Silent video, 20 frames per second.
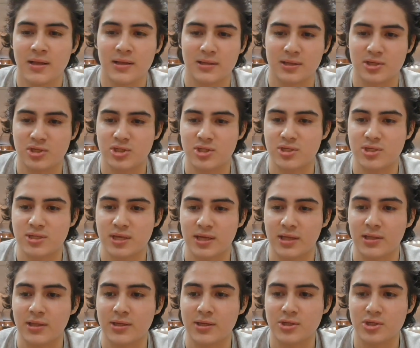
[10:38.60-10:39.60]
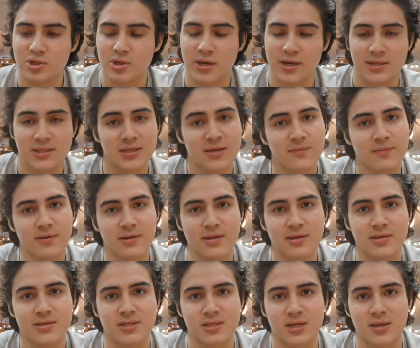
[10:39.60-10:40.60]
let's just say, leisure
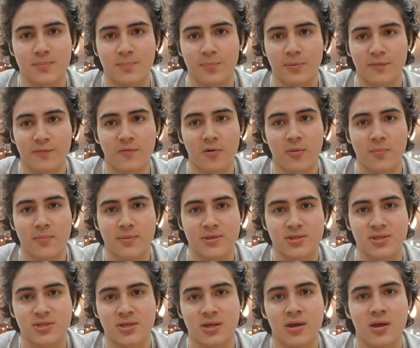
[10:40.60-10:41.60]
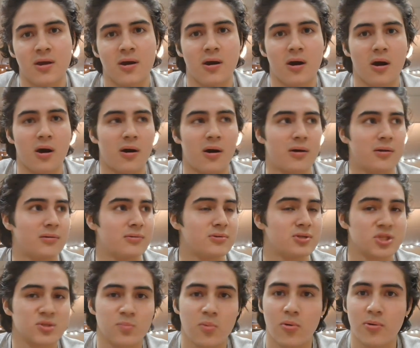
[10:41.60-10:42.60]
activities and performance on
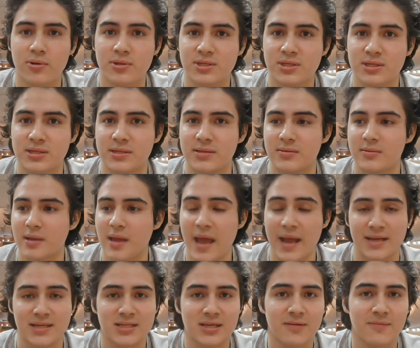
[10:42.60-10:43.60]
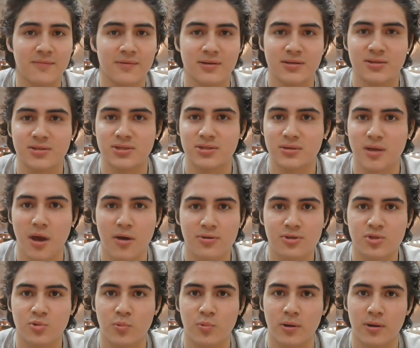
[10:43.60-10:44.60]
sports and activities
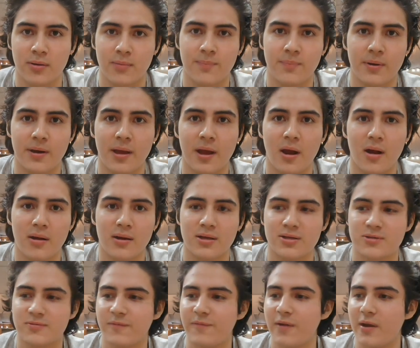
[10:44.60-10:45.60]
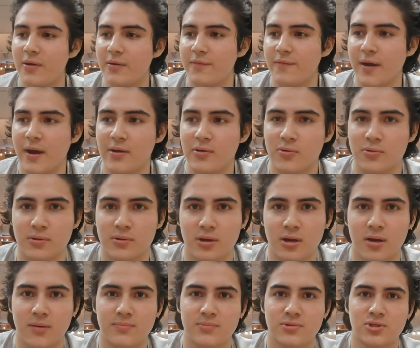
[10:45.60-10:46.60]
elsewhere, but is very vital when it
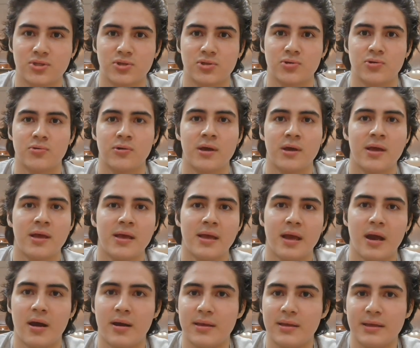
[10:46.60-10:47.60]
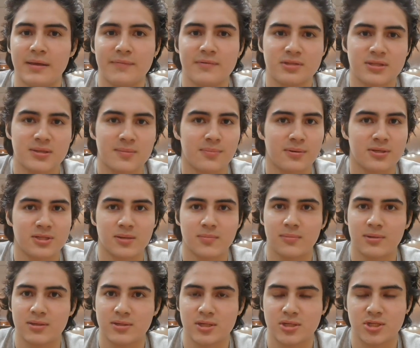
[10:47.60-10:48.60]
comes to even simply
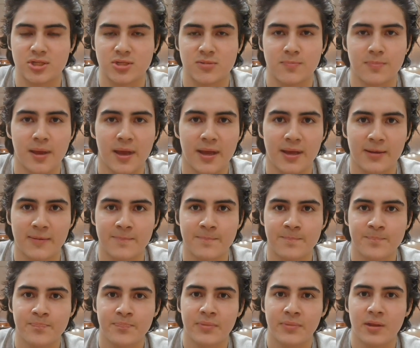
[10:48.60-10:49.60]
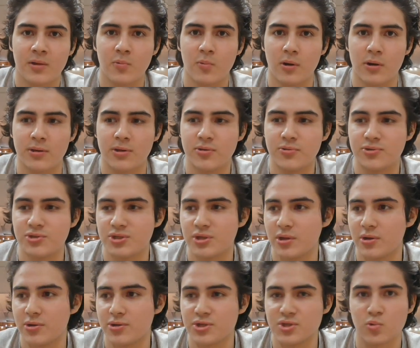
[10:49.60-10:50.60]
something such as pain, where
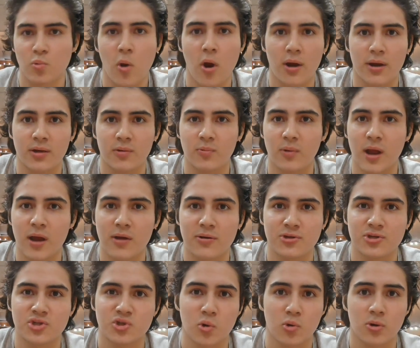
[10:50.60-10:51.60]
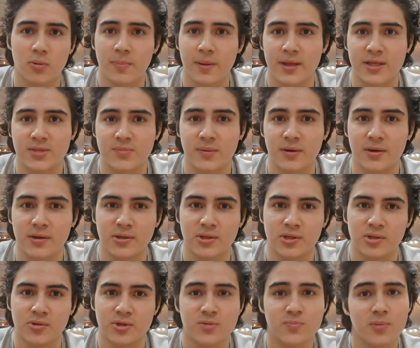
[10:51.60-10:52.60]
you're just walking around and shoulder pain's bugging
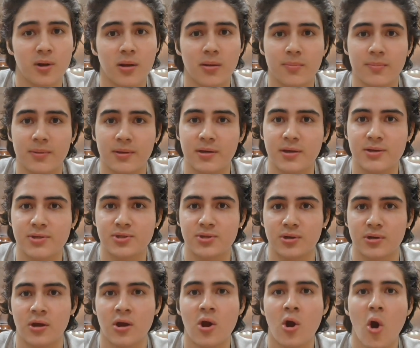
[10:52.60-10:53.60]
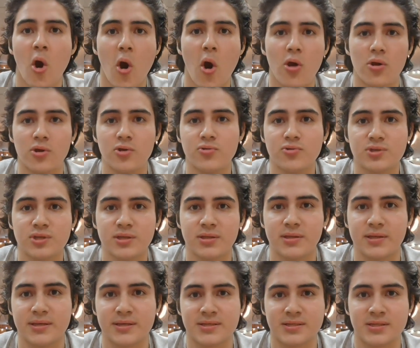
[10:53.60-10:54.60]
you. It's probably because you're
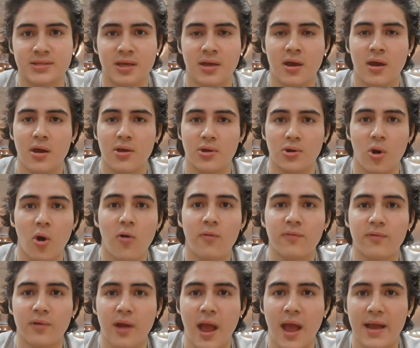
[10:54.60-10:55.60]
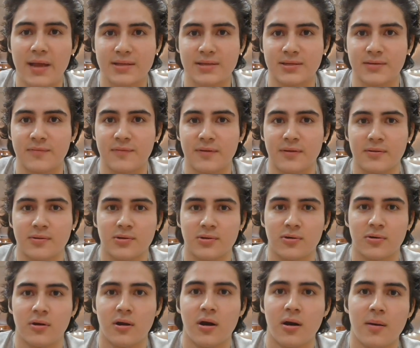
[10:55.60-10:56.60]
overactive and
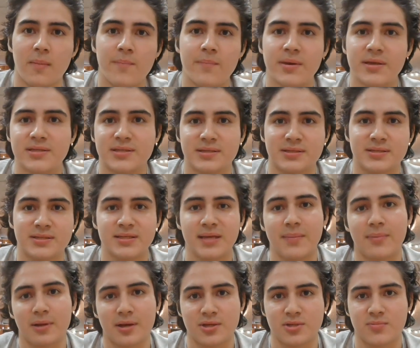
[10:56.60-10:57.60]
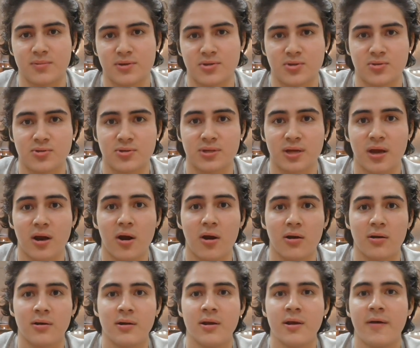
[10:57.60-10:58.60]
you're missing stabilized muscles that
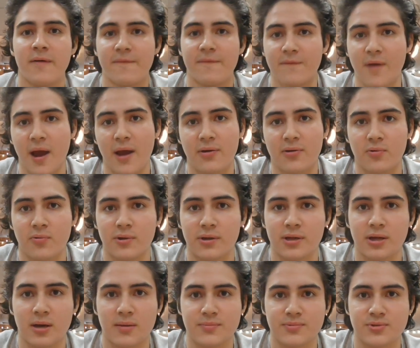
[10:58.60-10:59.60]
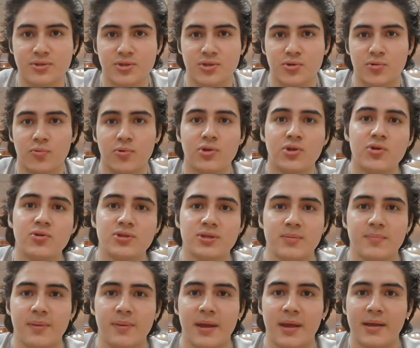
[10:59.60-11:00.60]
are vital when it comes to
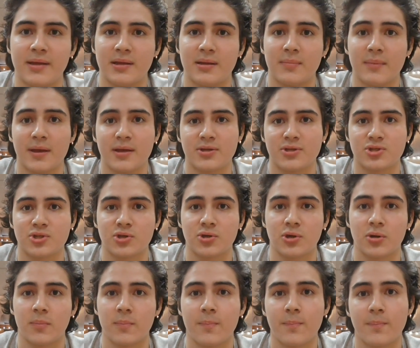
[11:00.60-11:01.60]
reducing pain and making sure your